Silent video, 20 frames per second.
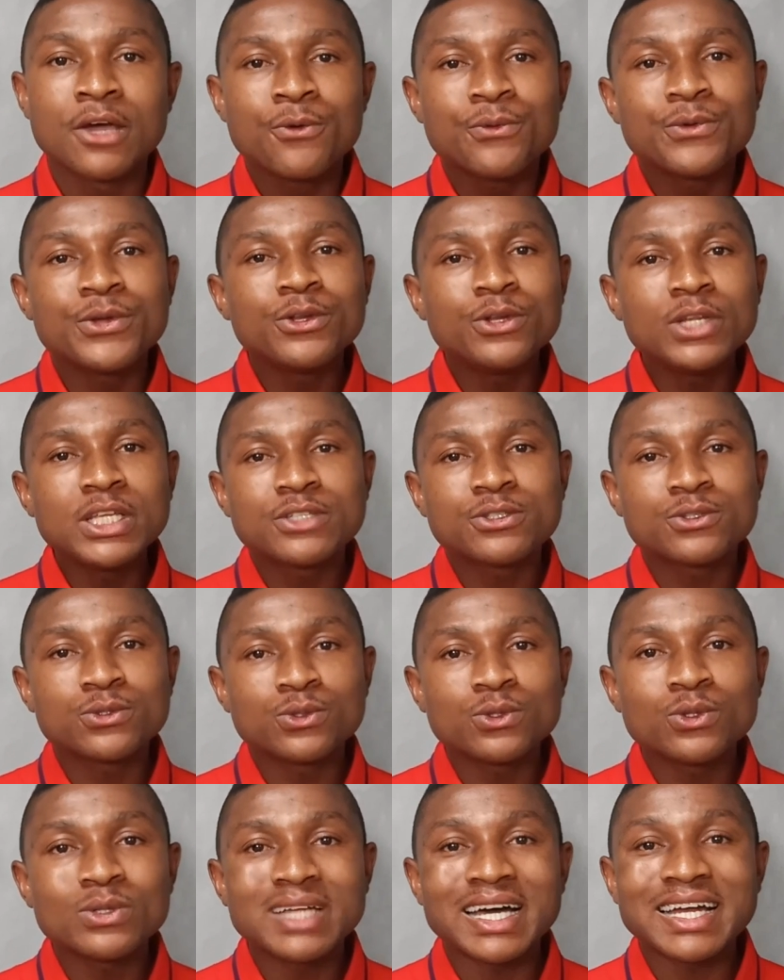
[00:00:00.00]
we need
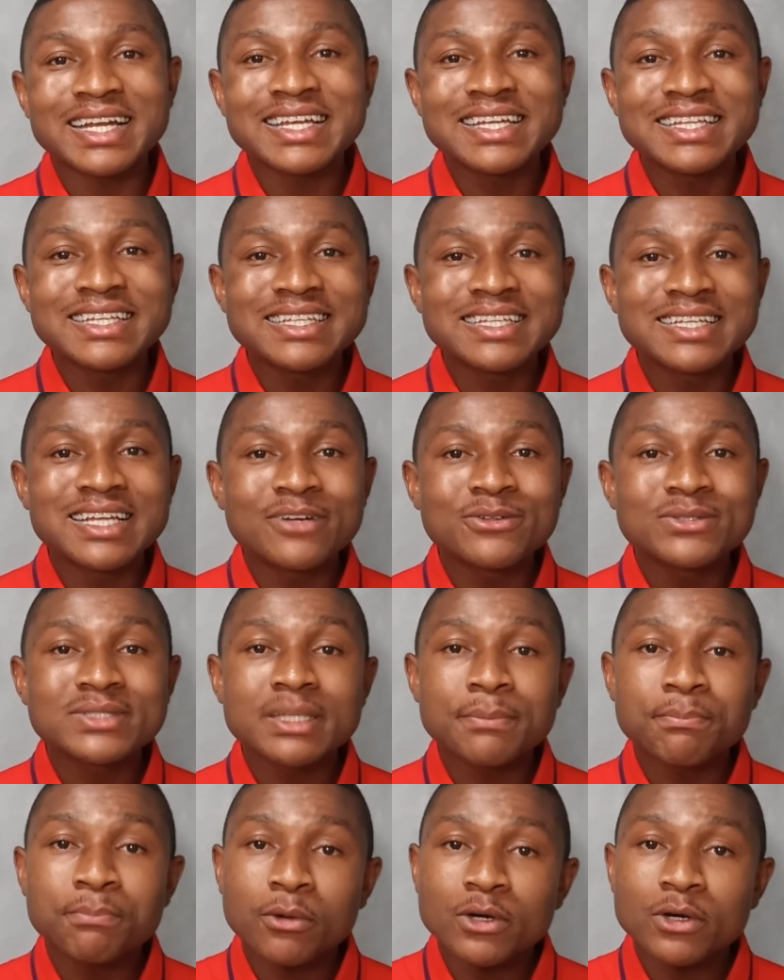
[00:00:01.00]
to know that there is
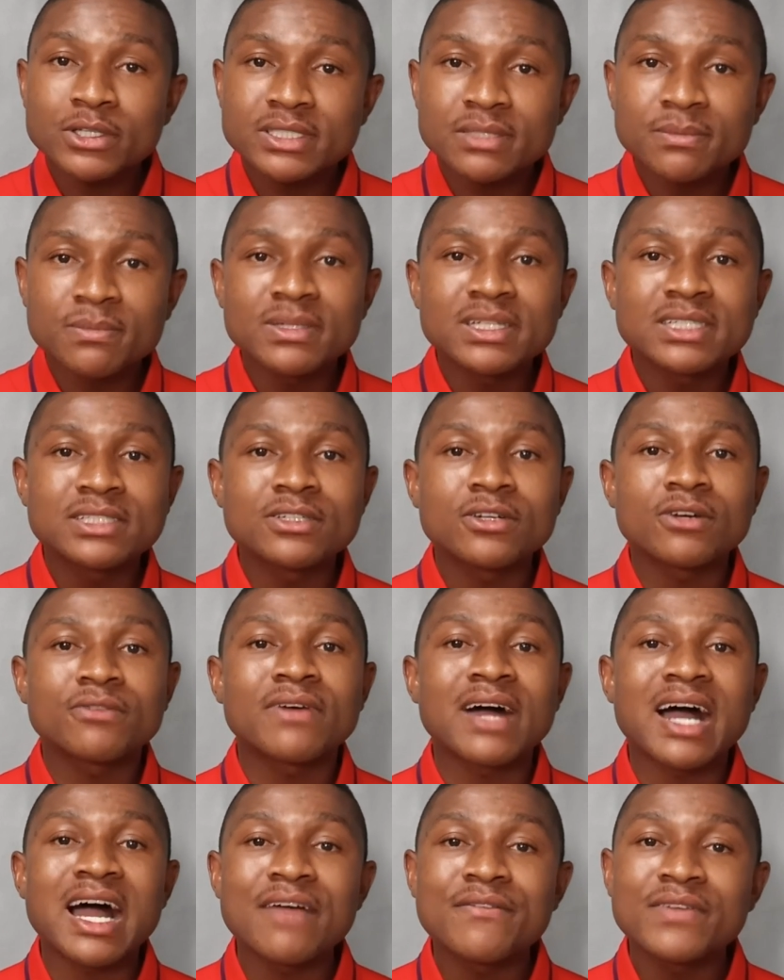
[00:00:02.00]
a possibility of
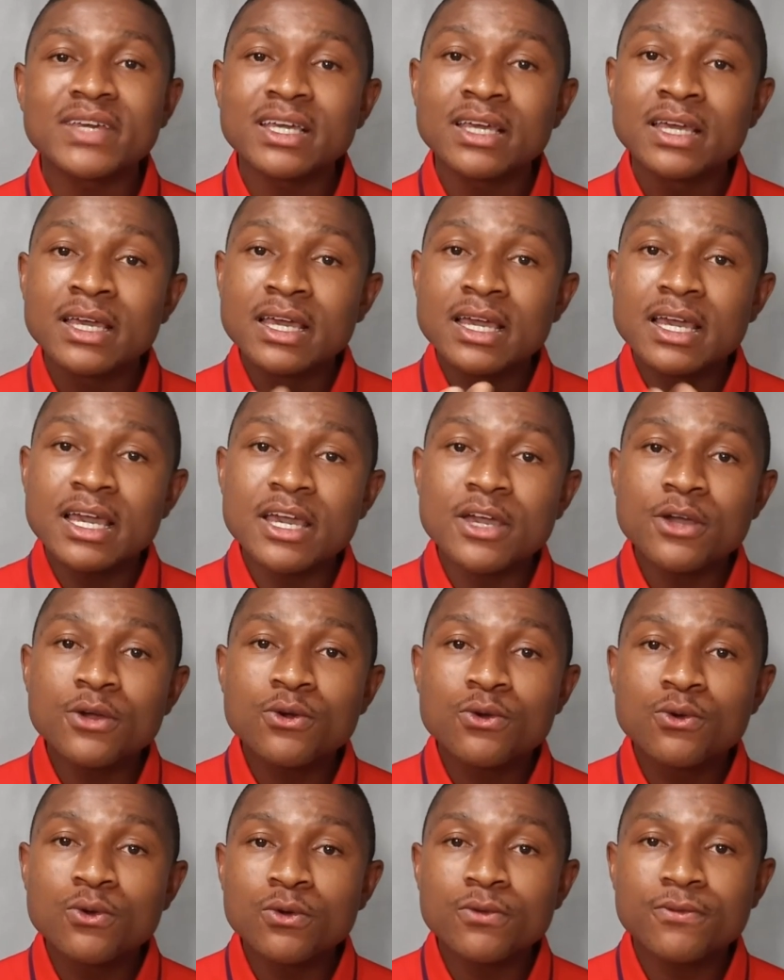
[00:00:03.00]
having a
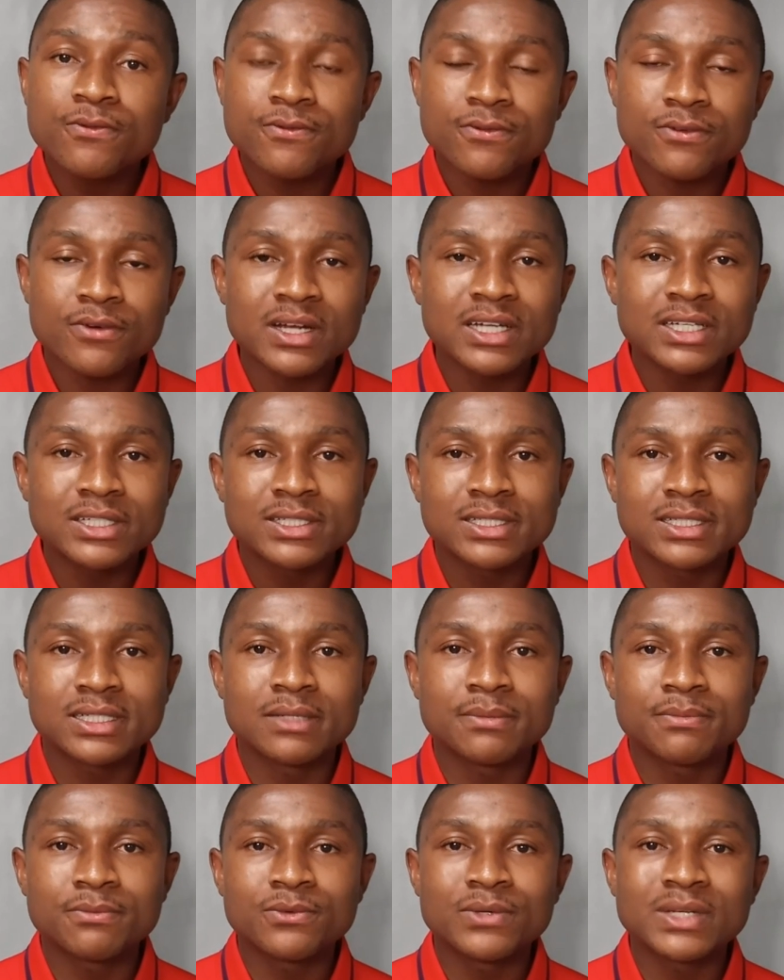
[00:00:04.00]
good
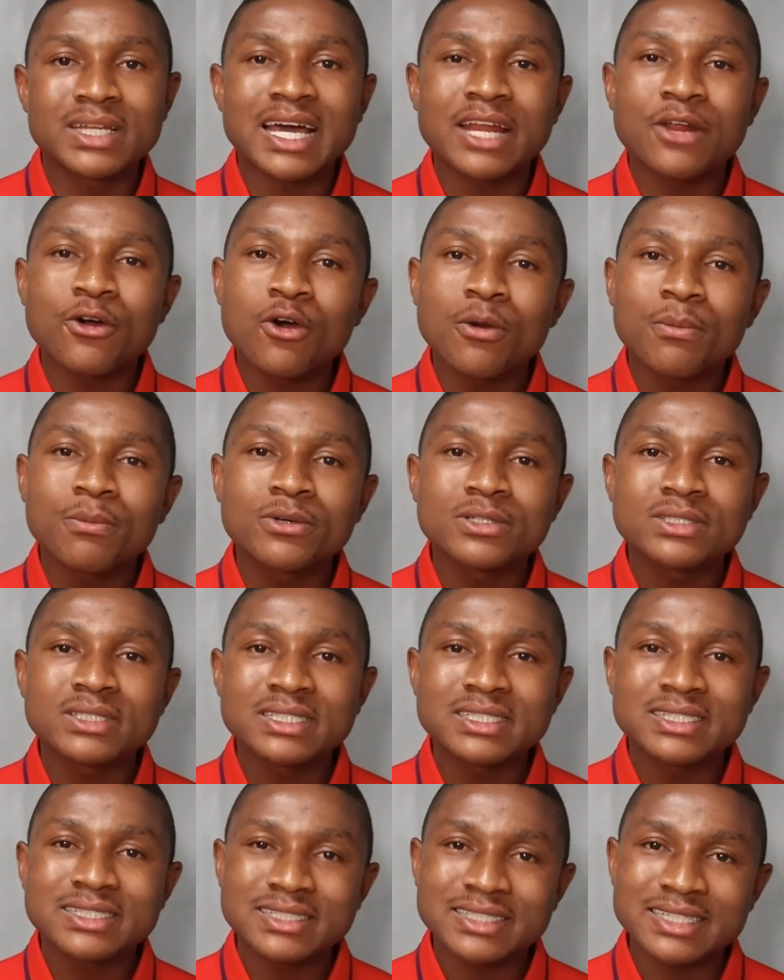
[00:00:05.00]
friendship with an
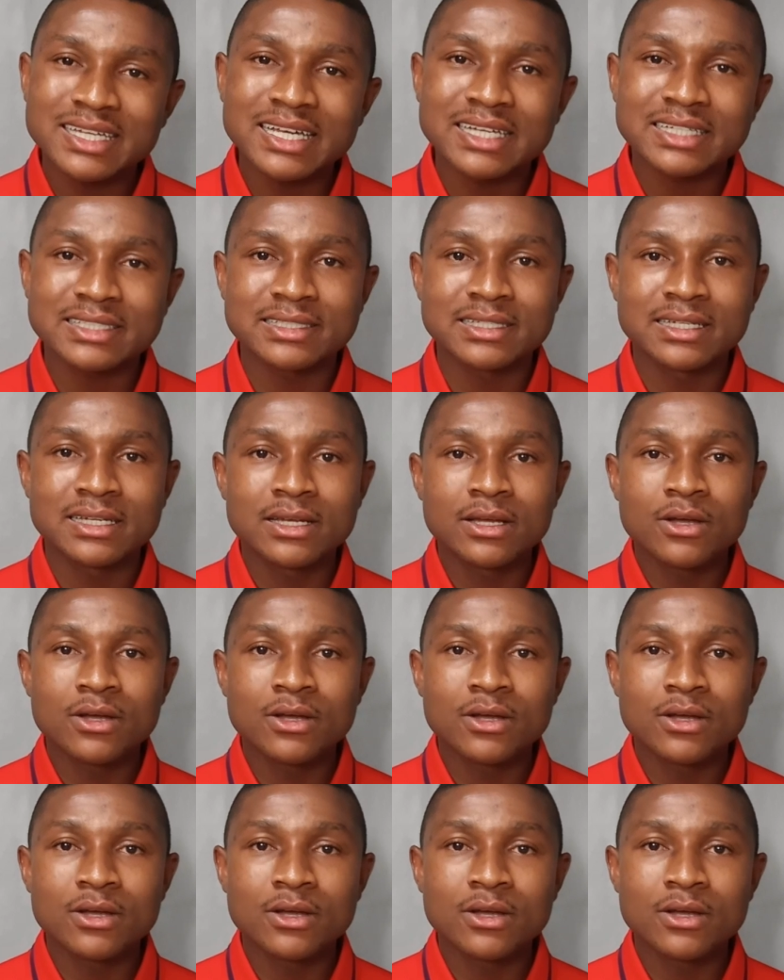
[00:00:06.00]
opposite sex